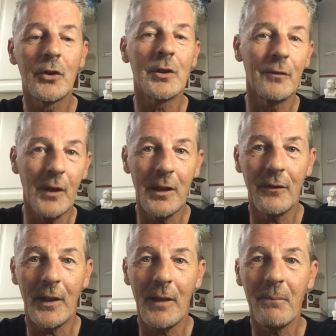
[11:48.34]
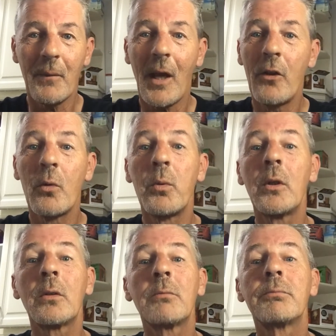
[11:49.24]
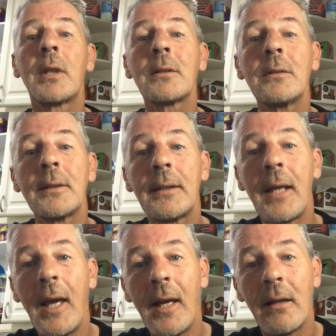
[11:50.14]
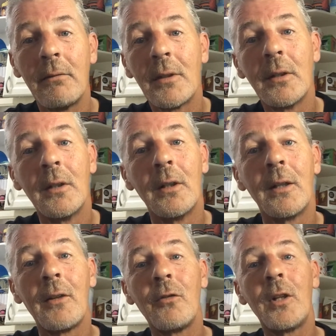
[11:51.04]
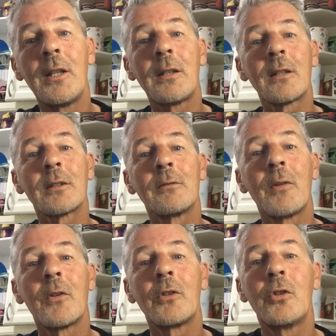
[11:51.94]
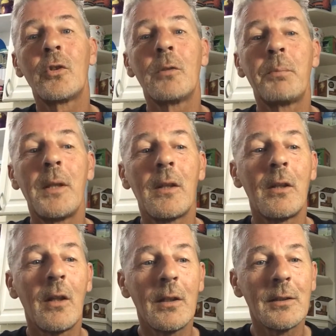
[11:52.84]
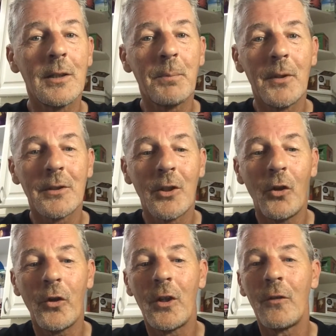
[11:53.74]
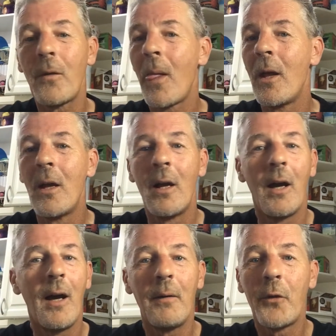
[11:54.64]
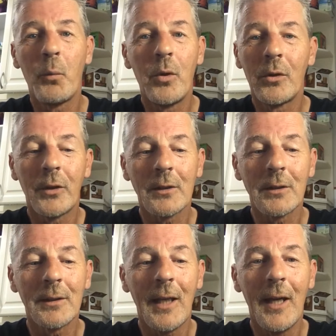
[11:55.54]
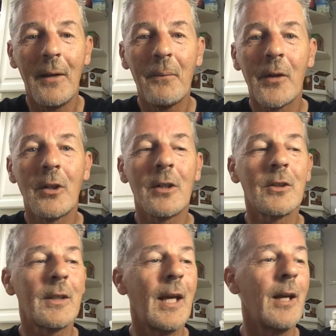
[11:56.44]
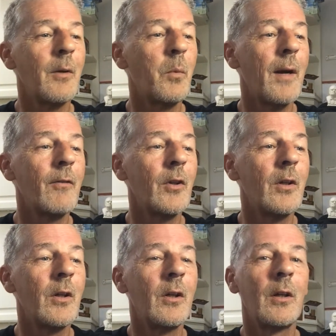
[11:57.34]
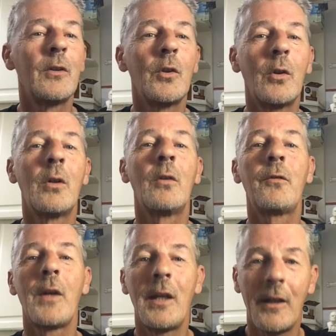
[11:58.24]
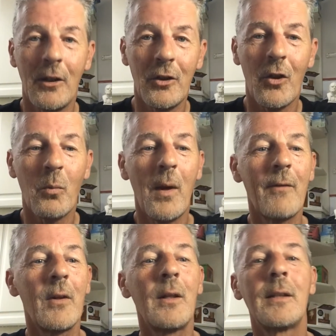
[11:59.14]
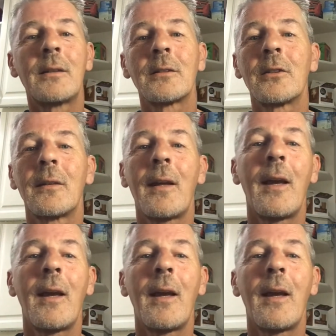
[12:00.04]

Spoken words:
to survive in it, and the world doesn't care. It really doesn't. You could be the nicest person on earth, the world doesn't care. It doesn't care whether you're feeling under the weather. It doesn't